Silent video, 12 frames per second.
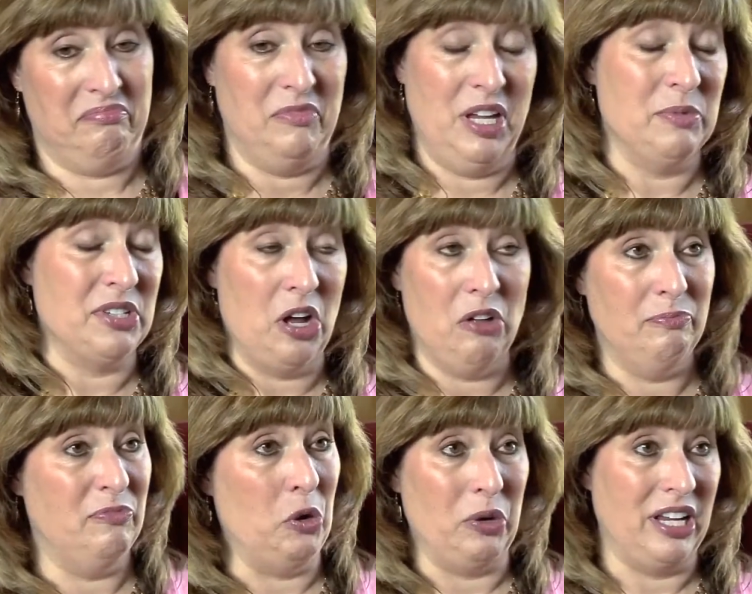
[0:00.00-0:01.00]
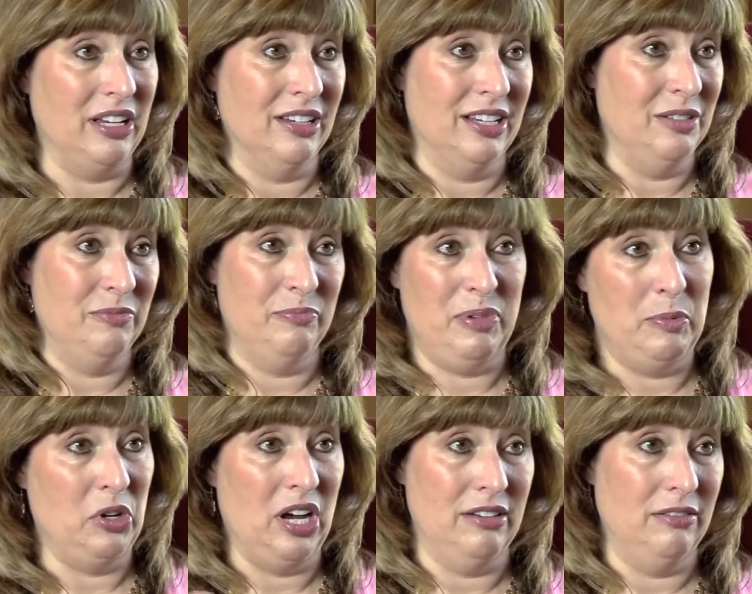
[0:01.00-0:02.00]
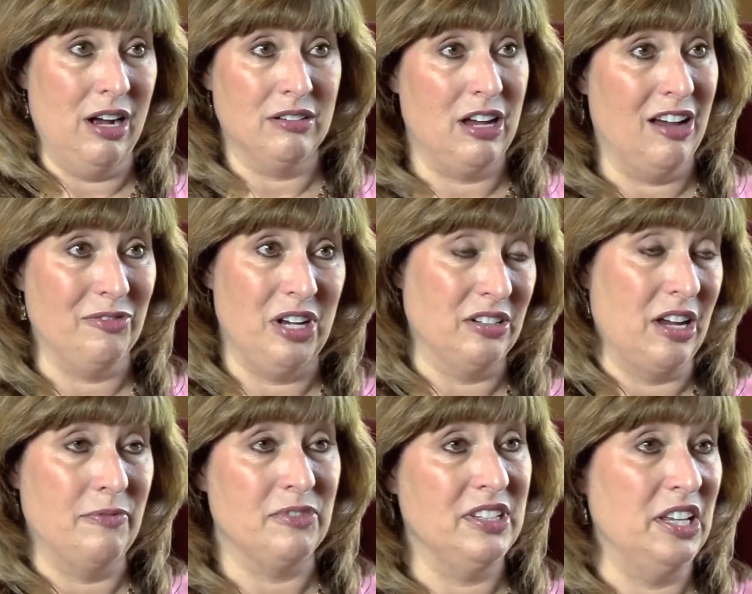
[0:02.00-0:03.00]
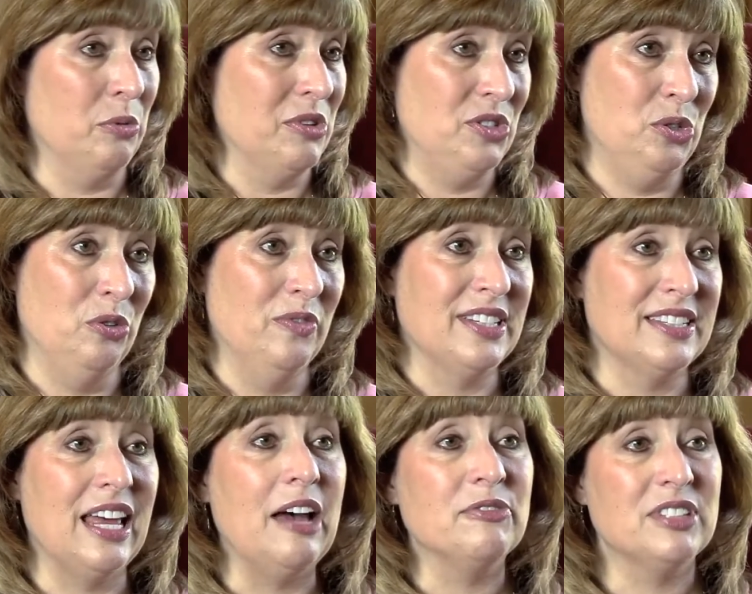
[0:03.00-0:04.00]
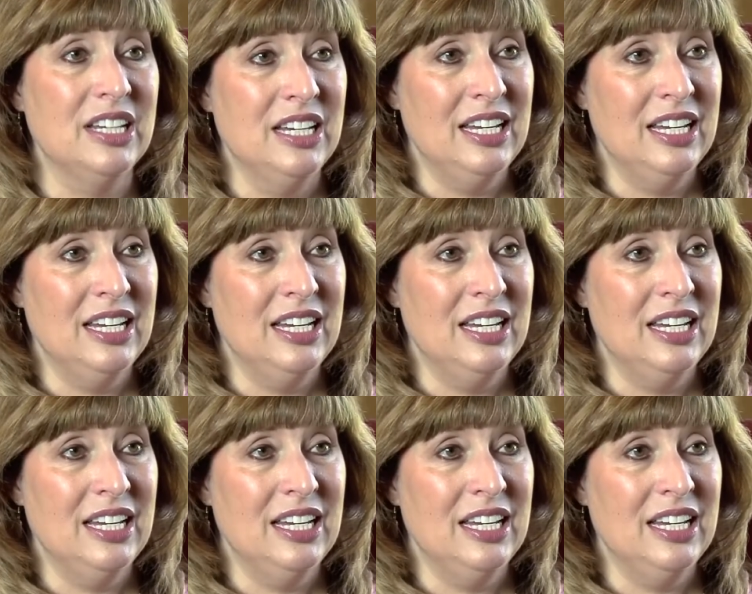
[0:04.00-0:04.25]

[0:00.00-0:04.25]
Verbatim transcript: it was all voting, and people got knocked off, knocked off until there was two of us left.